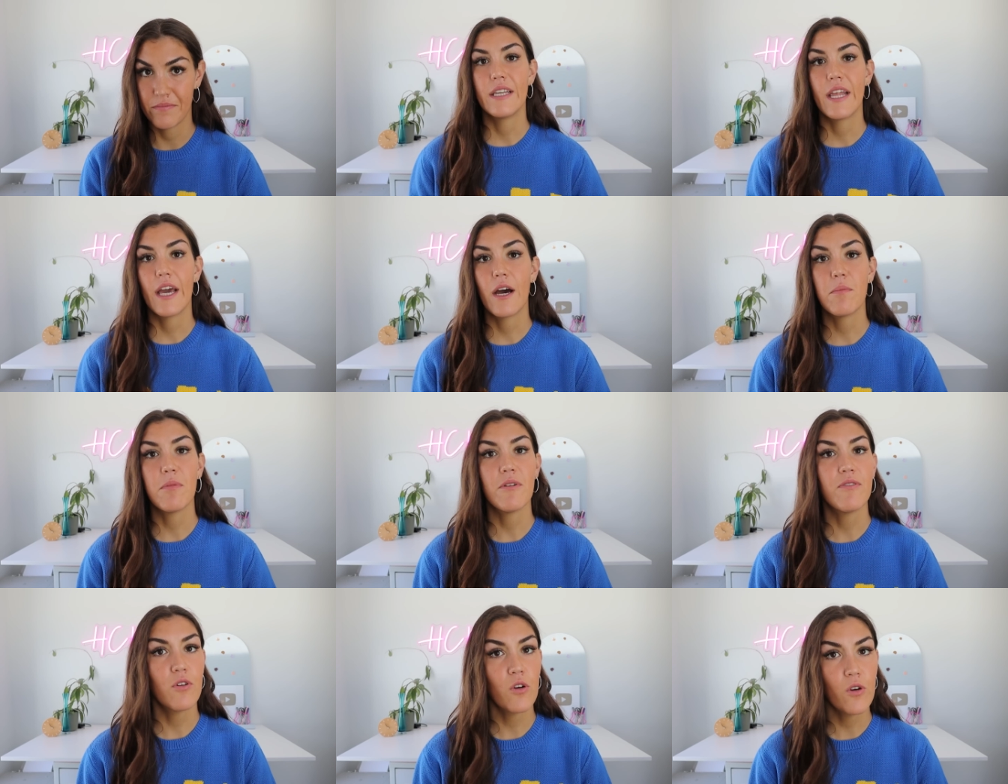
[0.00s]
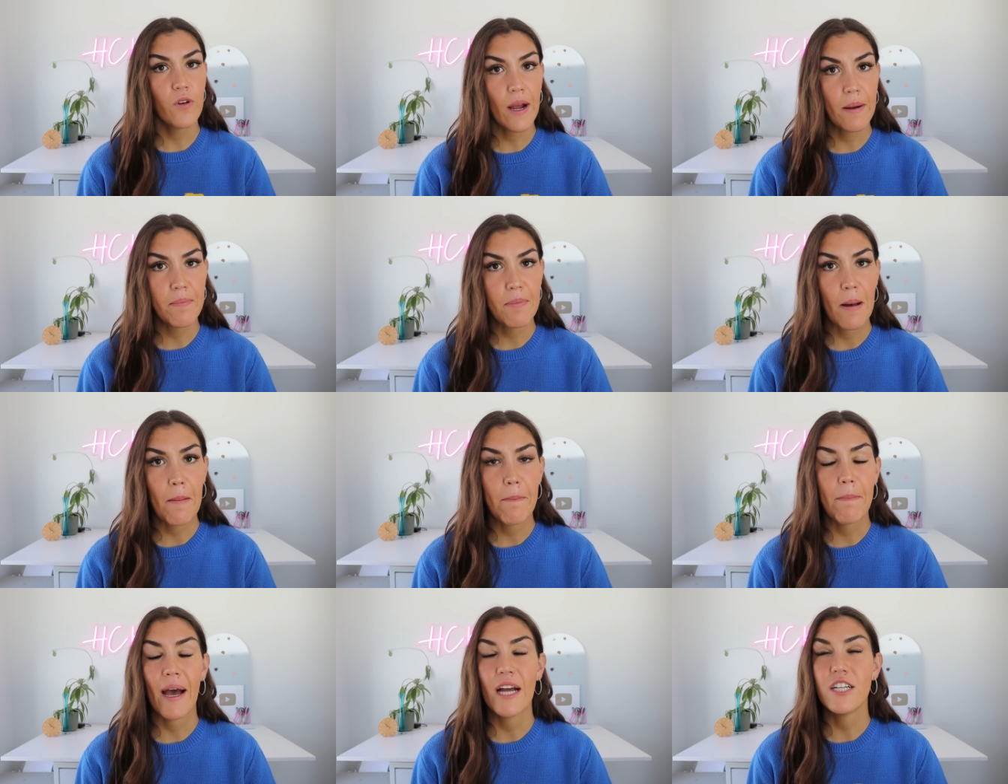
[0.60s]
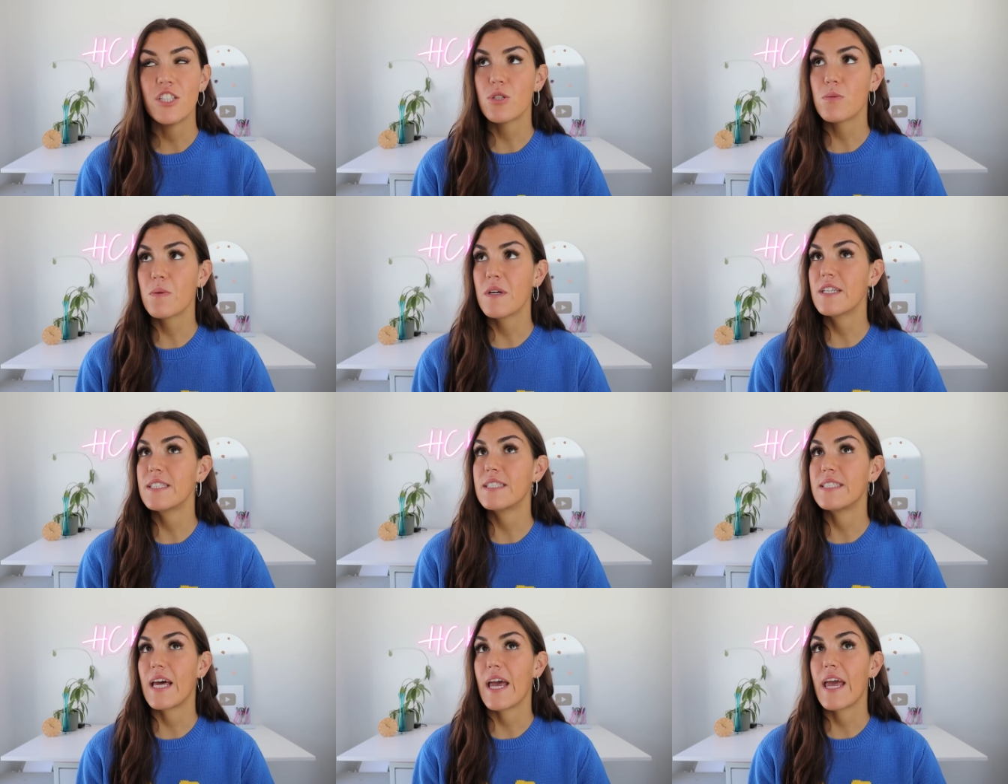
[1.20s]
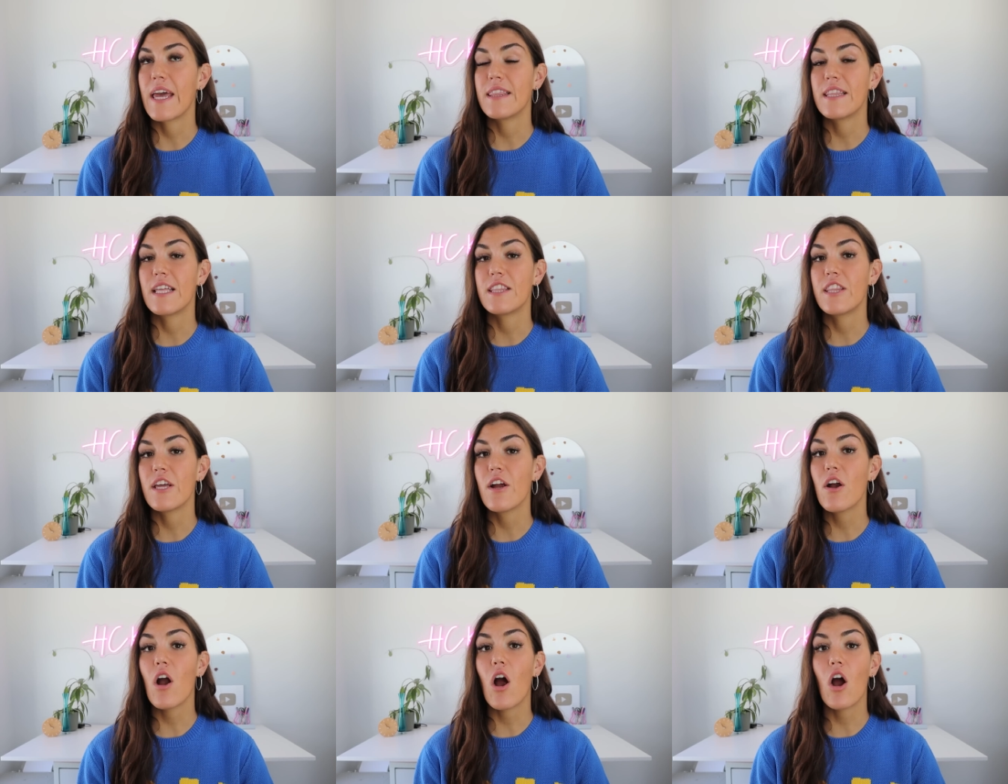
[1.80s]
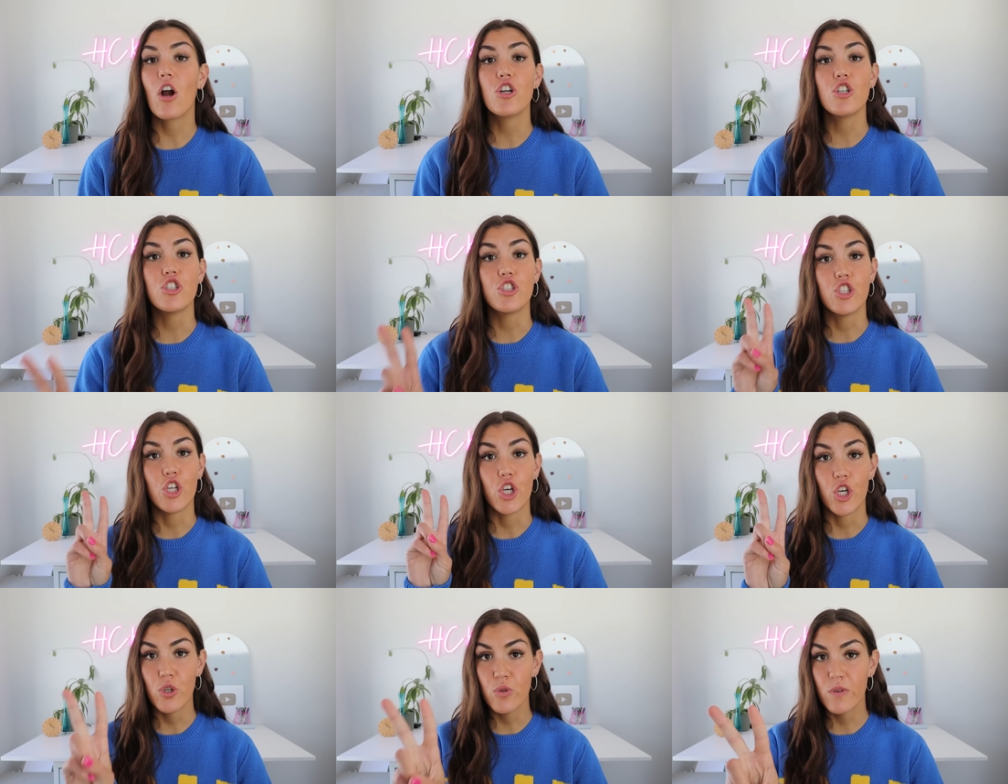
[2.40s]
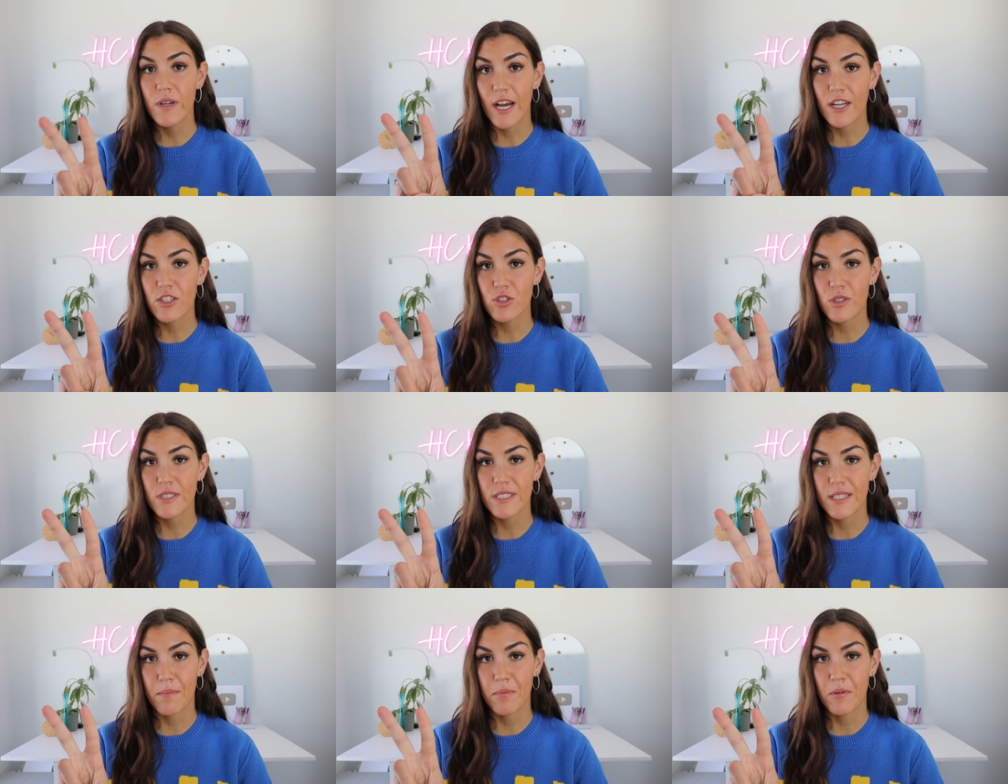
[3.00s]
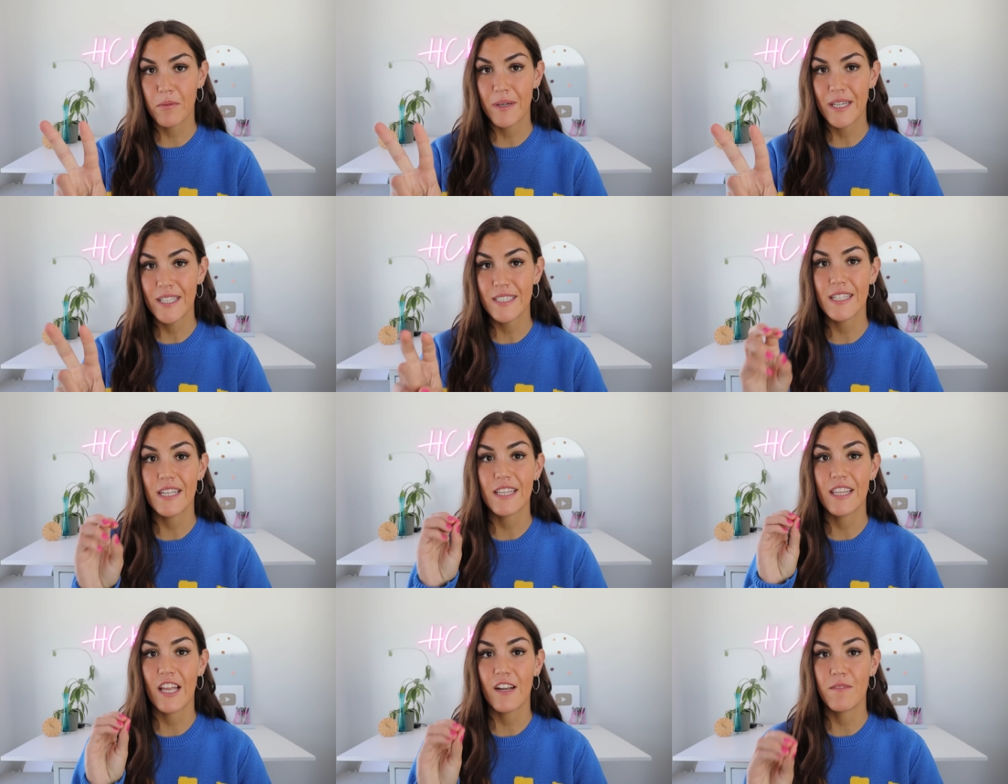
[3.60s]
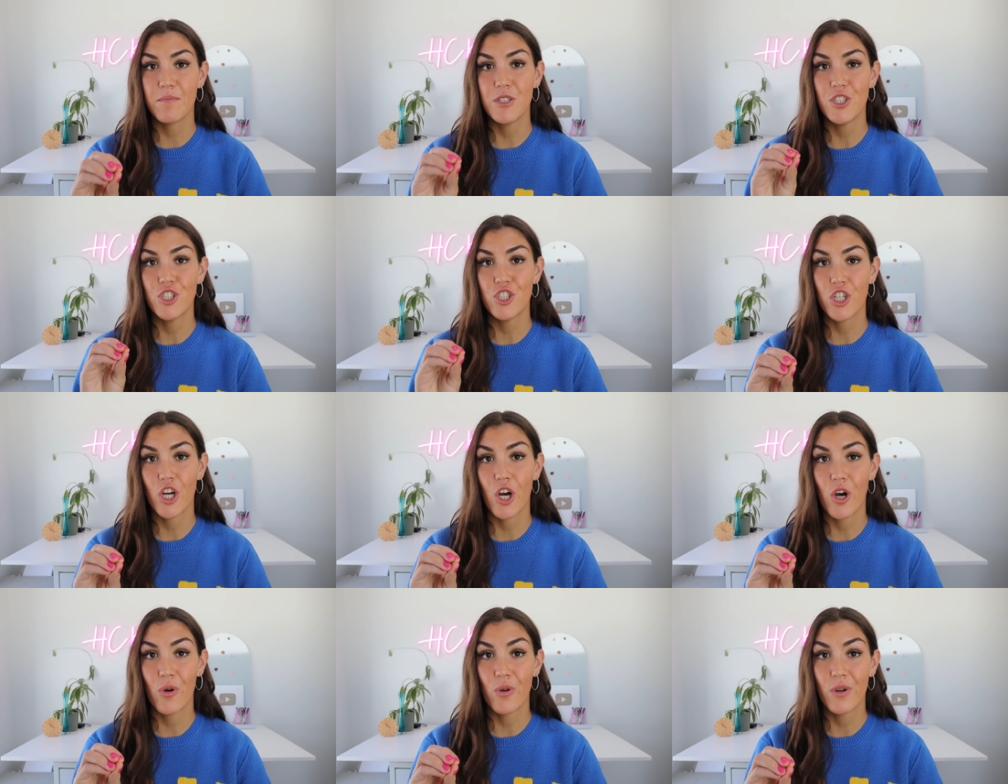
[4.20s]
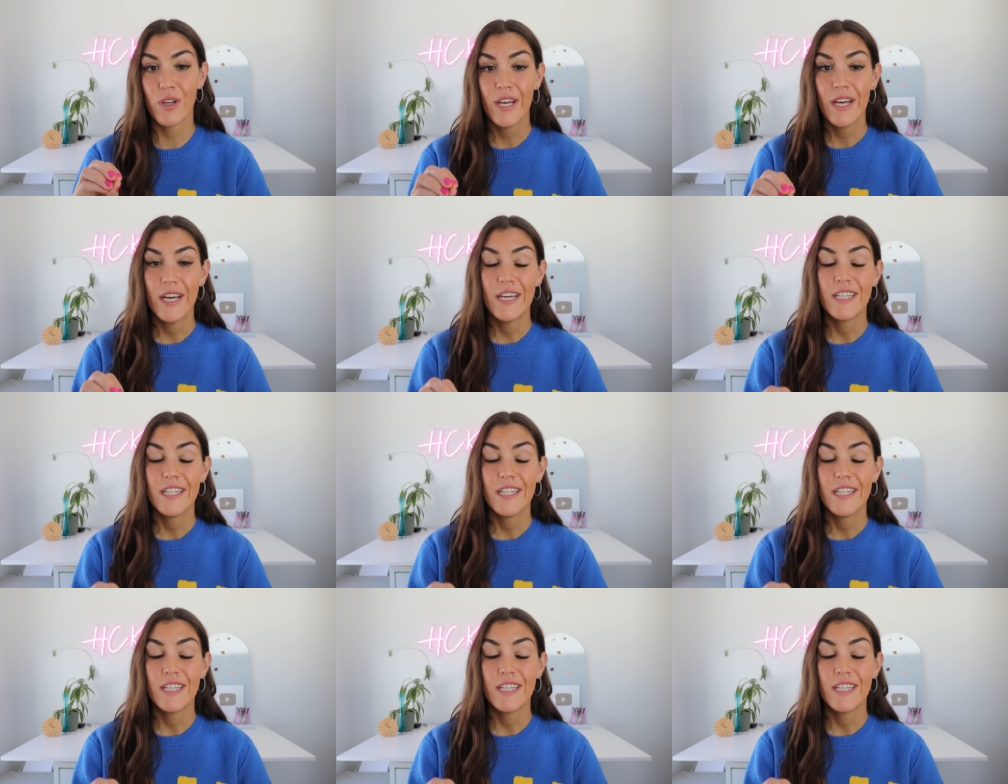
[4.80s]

Now, before we wrap up, I just wanna say that there are two natural supplements that have been shown